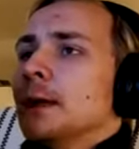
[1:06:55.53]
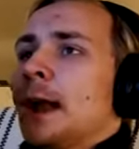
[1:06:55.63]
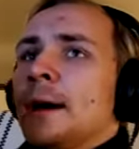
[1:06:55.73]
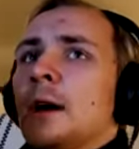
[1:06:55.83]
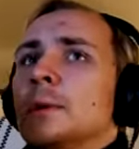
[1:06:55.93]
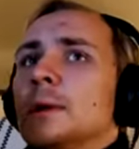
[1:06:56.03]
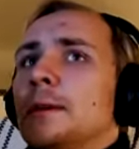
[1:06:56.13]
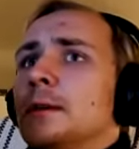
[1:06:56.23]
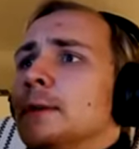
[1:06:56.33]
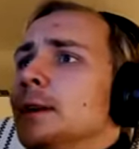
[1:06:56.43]
and I can't really
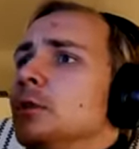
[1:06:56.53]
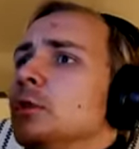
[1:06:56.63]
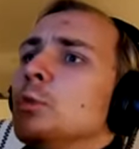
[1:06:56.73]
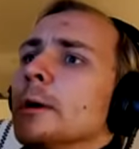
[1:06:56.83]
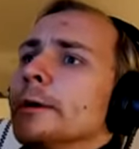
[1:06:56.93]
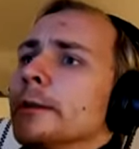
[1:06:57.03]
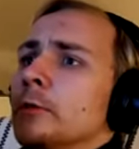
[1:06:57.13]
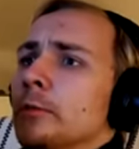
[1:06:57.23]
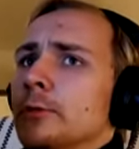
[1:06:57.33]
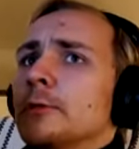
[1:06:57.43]
think of any new ones
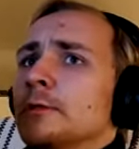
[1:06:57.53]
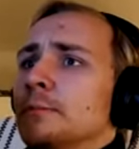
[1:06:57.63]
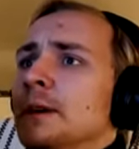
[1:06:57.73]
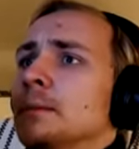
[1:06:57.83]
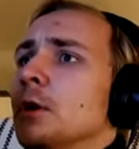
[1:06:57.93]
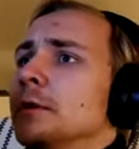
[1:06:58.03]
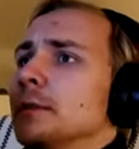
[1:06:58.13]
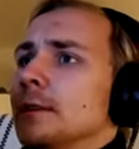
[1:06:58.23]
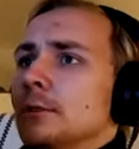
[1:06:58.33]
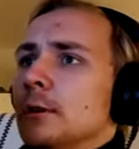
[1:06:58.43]
with sort of big modern
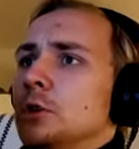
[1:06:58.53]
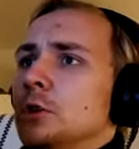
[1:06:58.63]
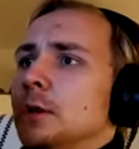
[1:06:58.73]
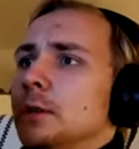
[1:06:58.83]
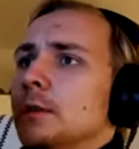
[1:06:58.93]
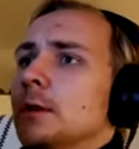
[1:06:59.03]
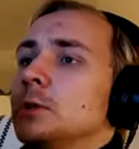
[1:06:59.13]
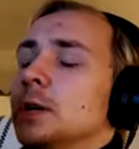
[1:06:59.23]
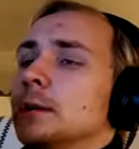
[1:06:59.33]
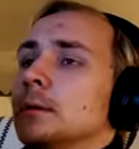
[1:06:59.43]
technology on the subject.